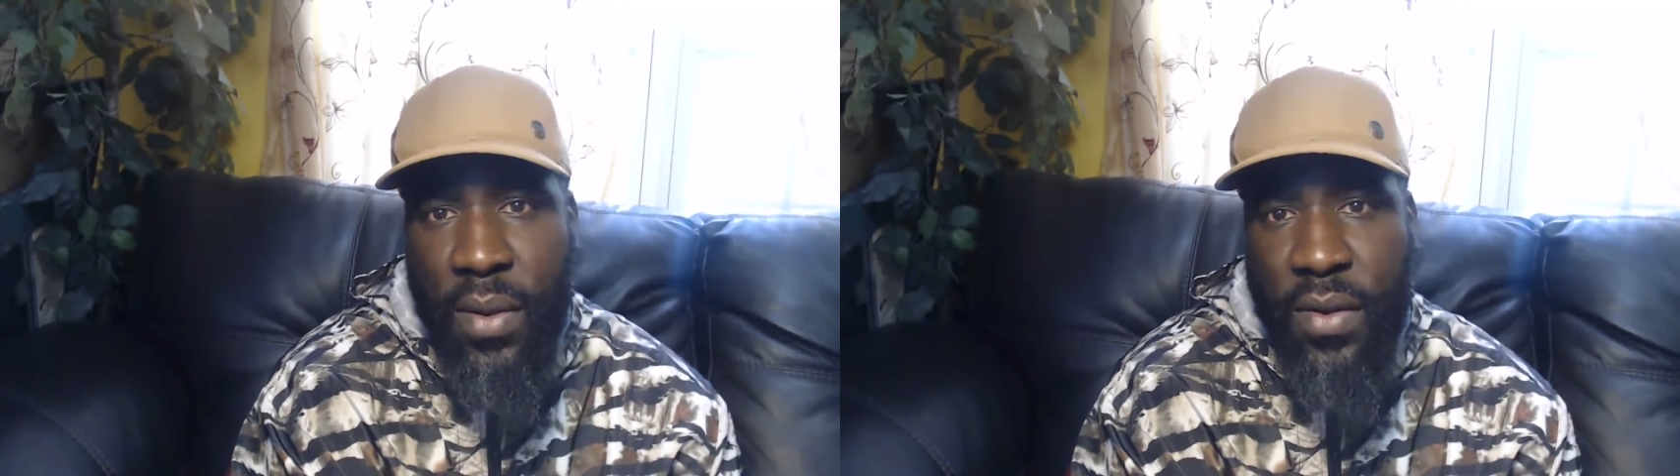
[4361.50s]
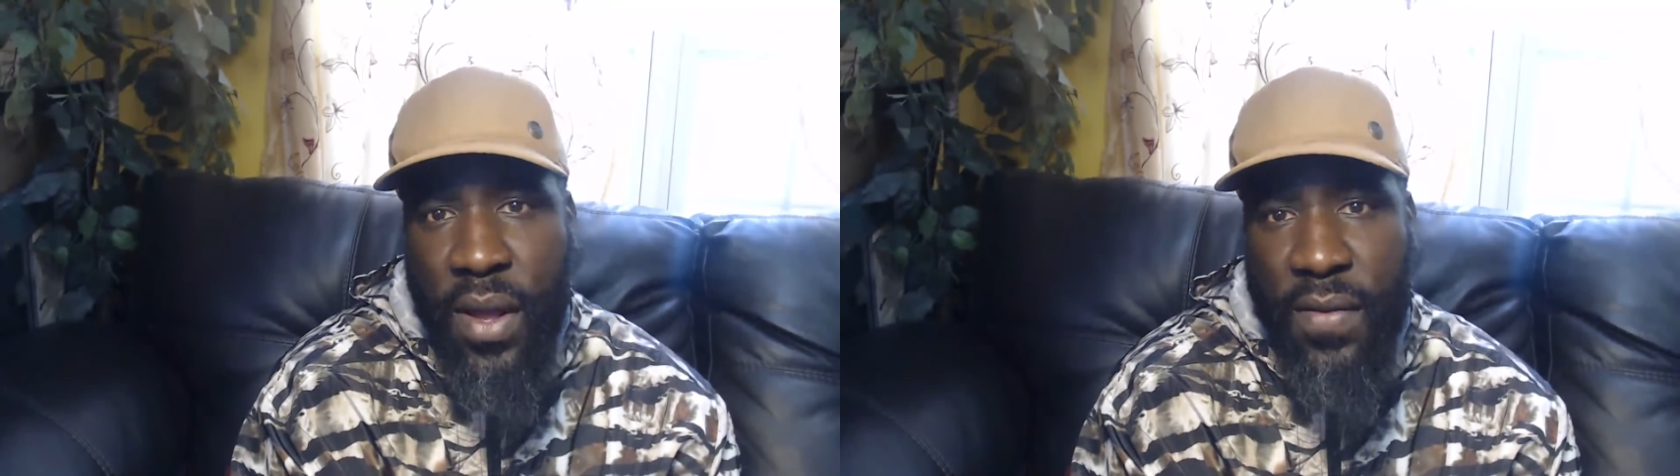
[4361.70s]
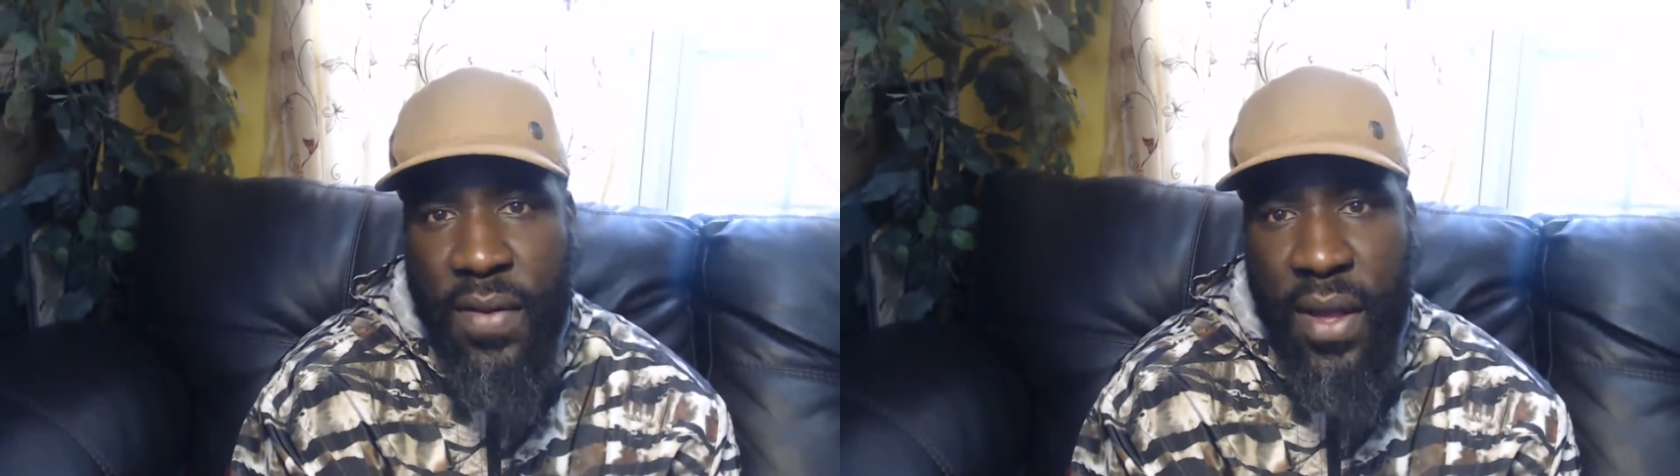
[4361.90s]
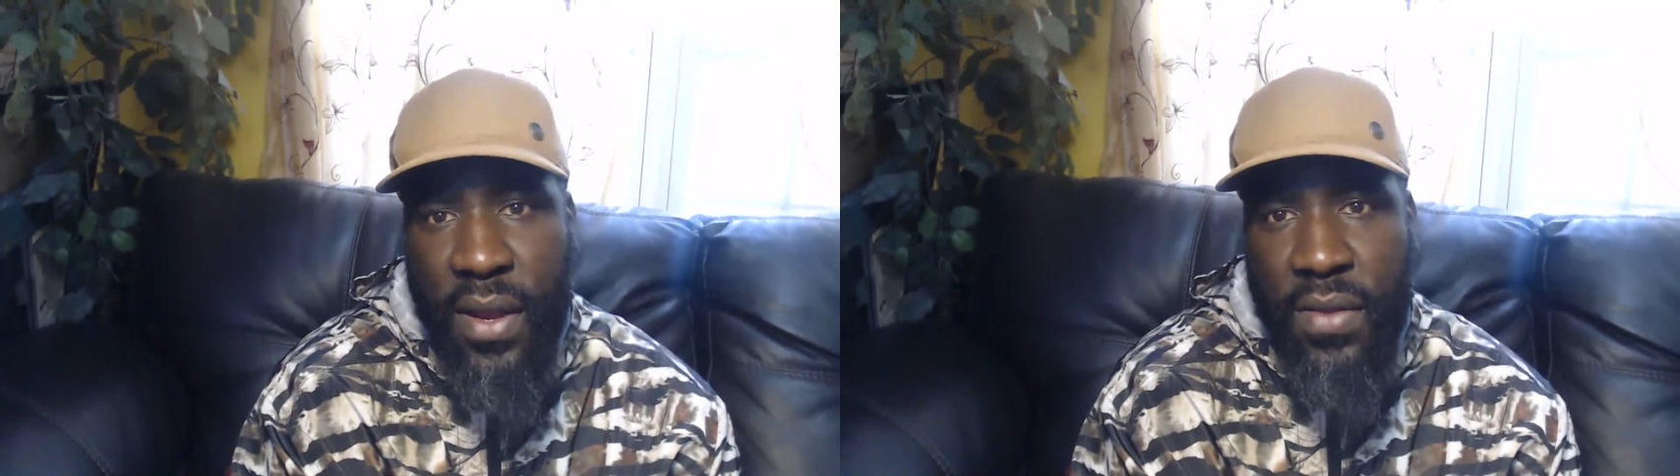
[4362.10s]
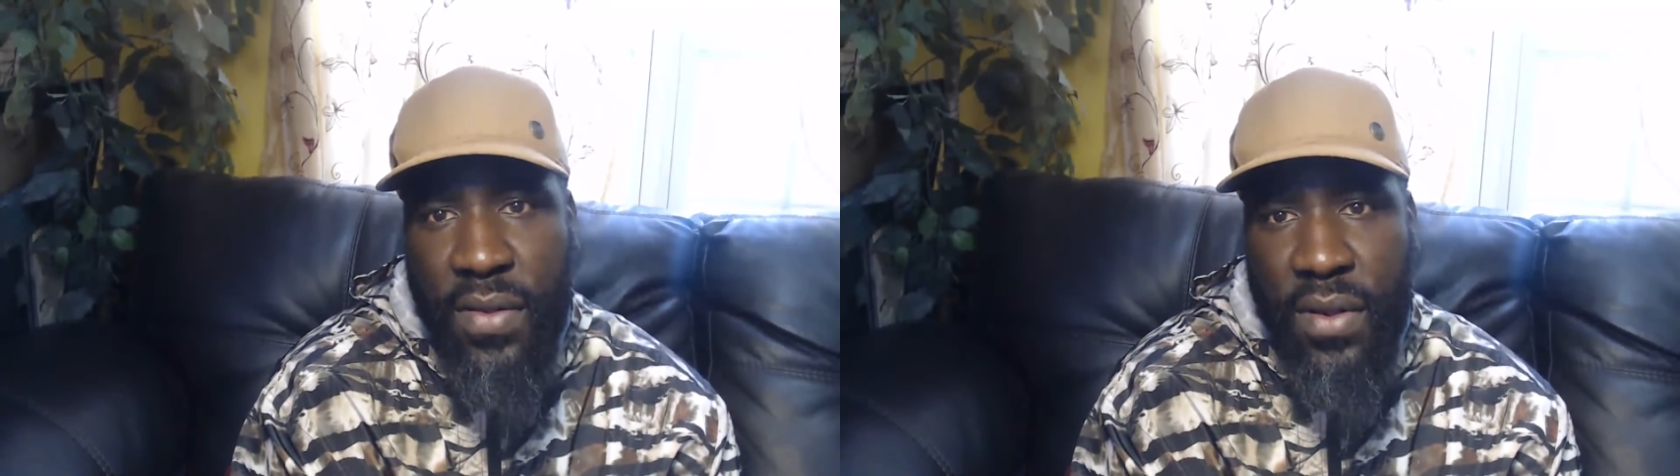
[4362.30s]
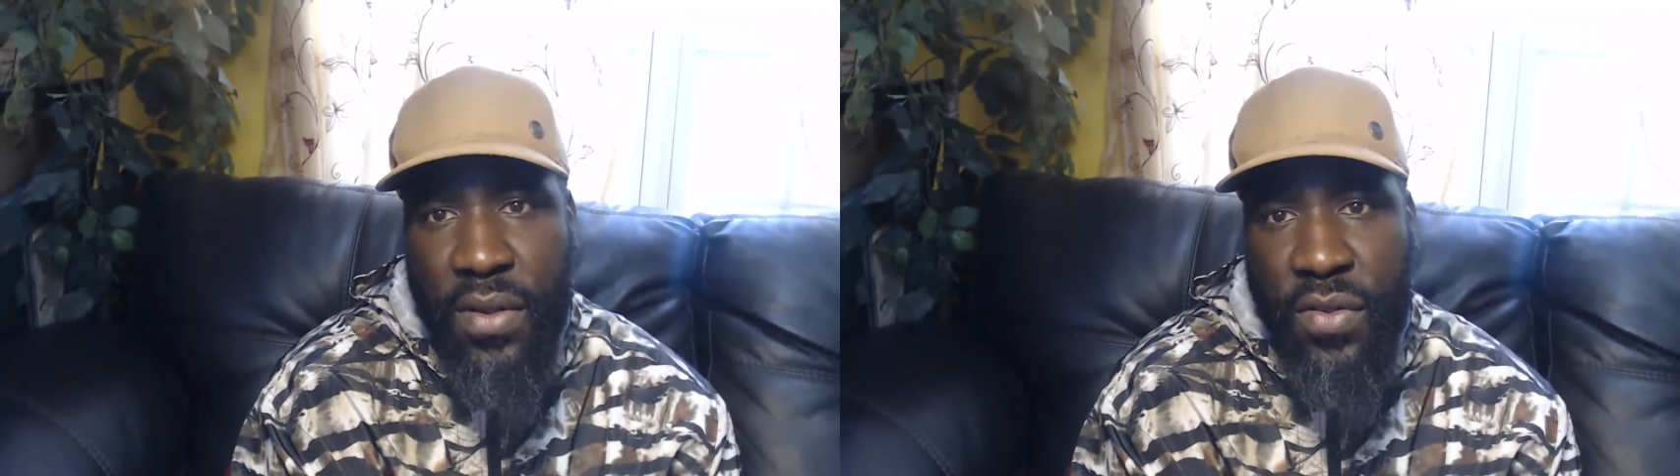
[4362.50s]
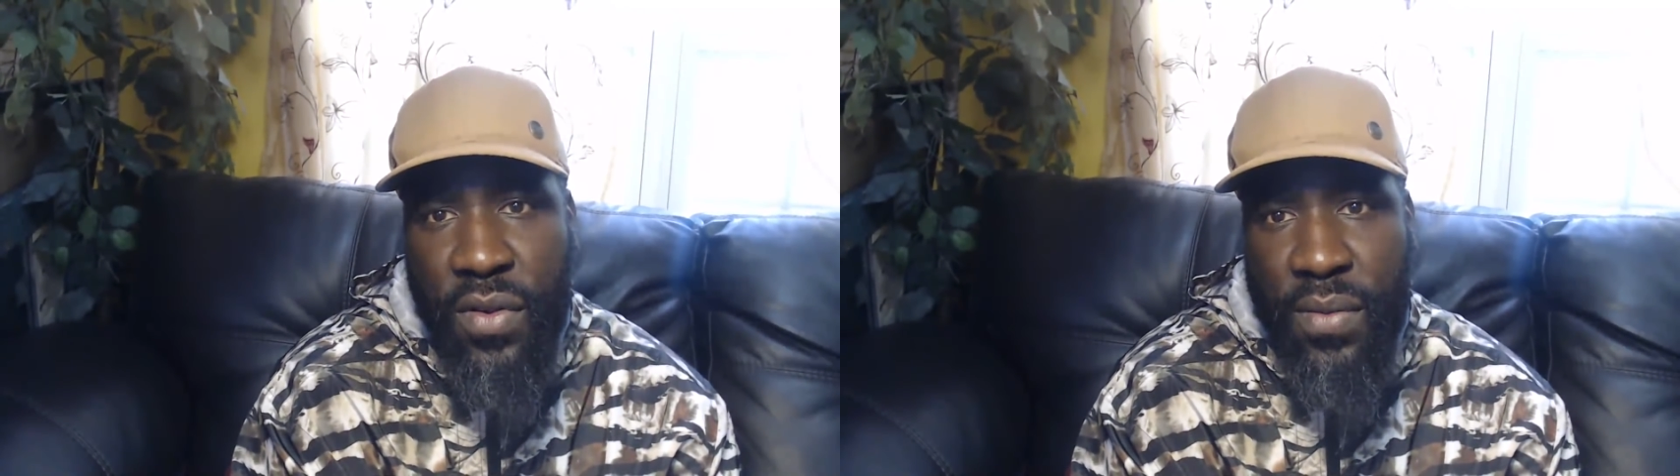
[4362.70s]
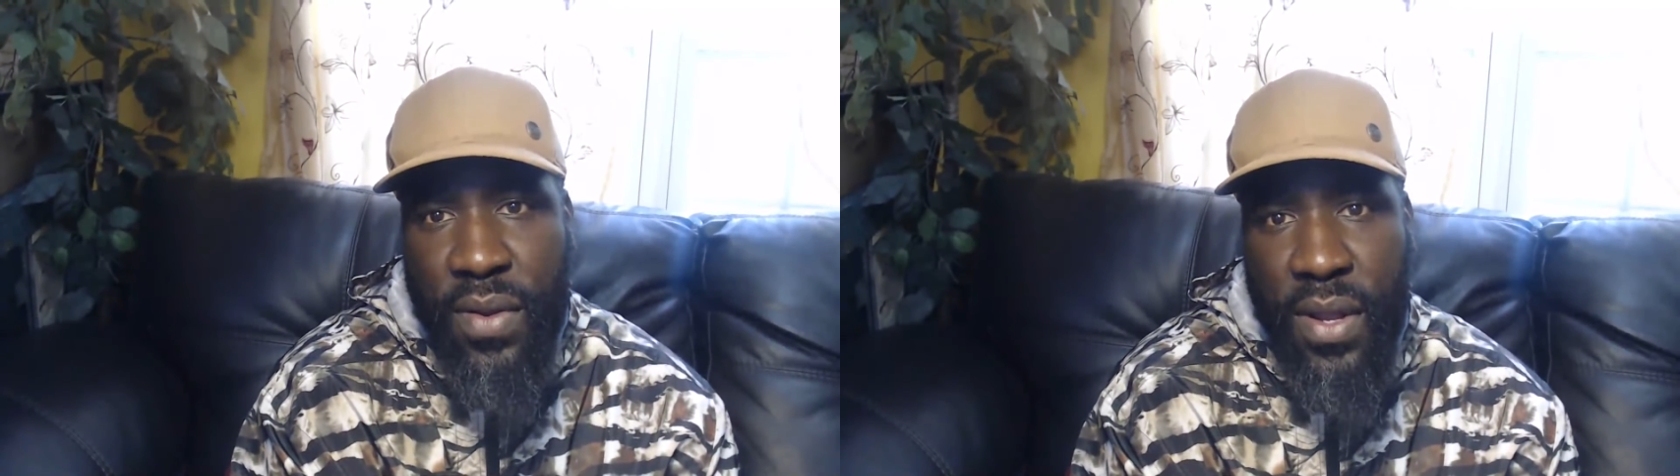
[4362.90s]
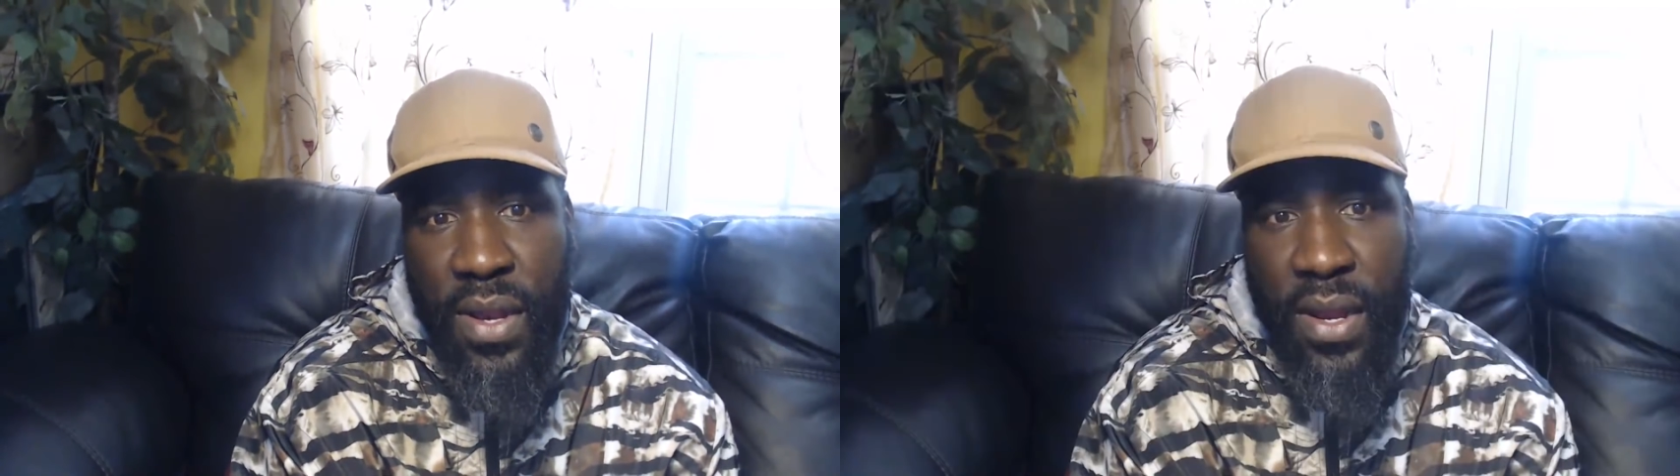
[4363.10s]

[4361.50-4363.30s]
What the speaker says: Let me try to find. It's a good scripture